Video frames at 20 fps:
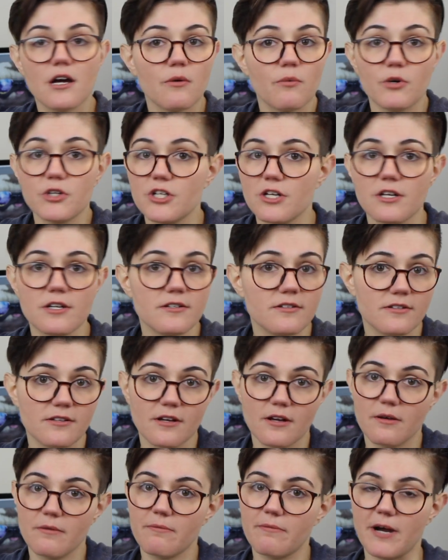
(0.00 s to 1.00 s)
which is
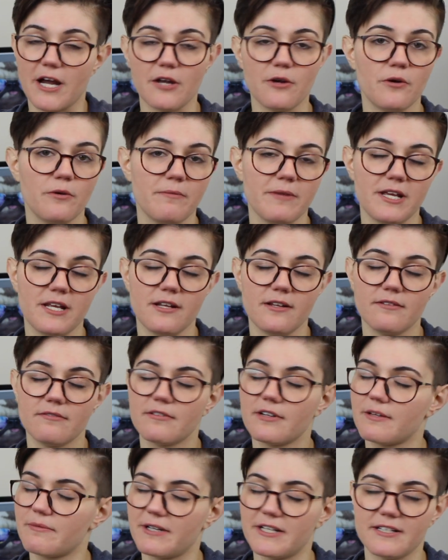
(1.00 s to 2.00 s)
by all means,
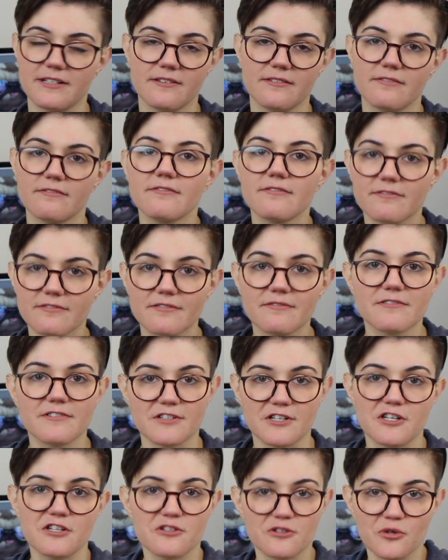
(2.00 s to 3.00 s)
I mean,
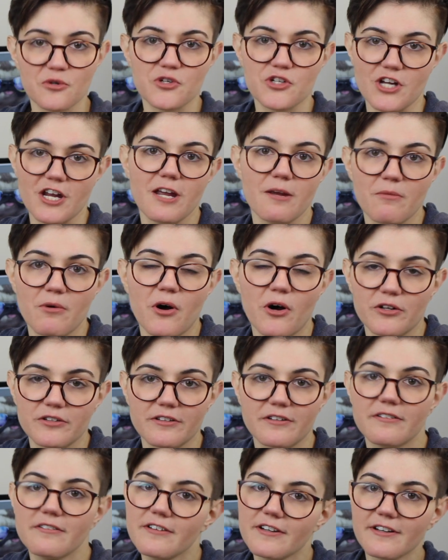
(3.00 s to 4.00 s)
there's no shame
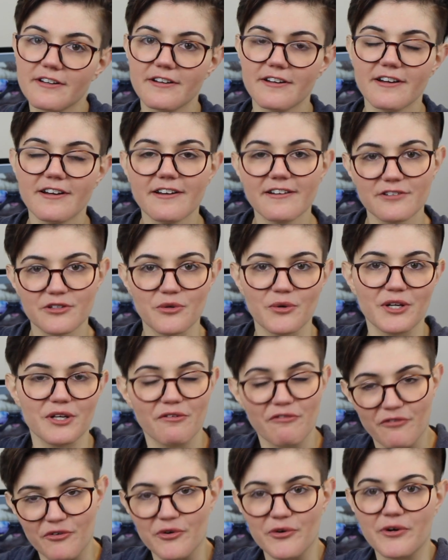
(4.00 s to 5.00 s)
on
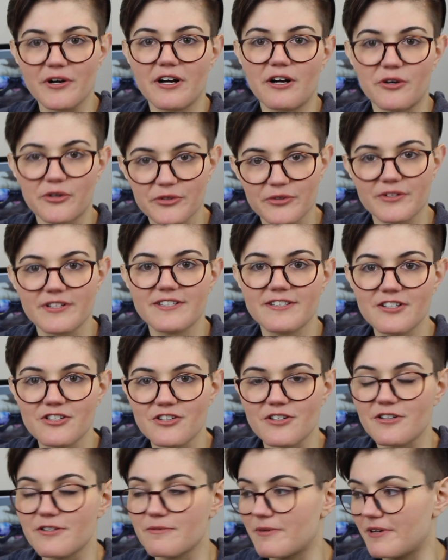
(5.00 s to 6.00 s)
doing 400
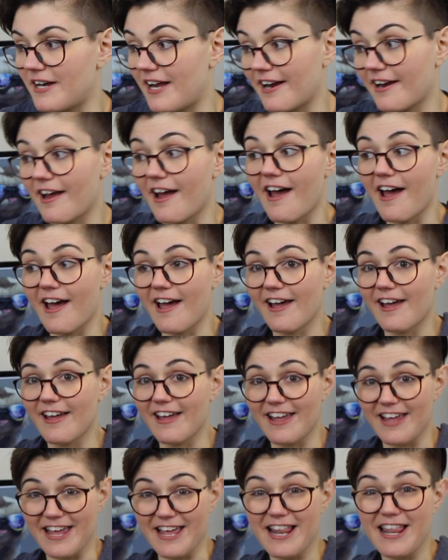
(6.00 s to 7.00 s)
stitches, but like
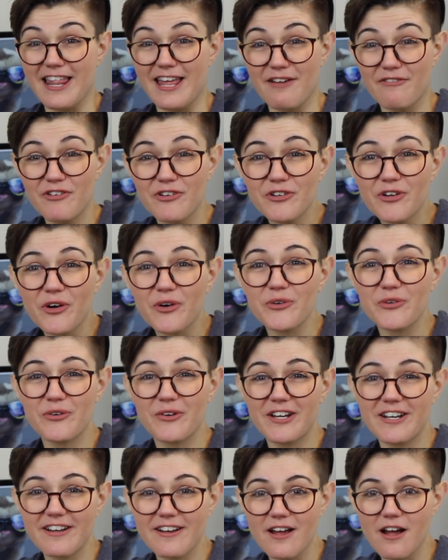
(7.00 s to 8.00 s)

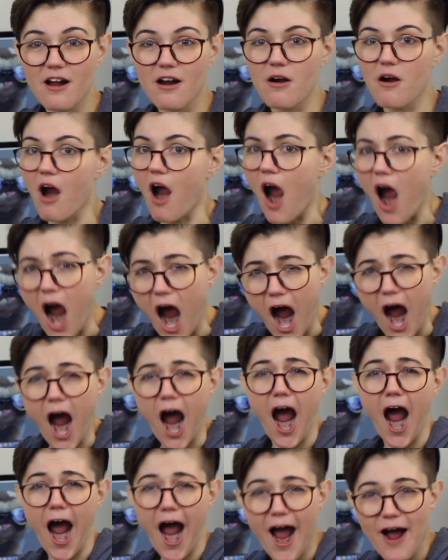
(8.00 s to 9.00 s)
1100?
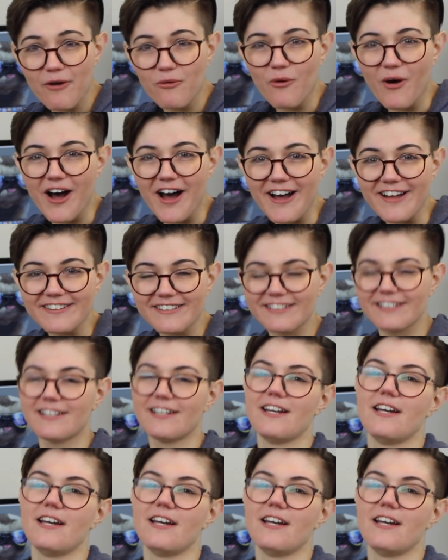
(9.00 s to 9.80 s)
What?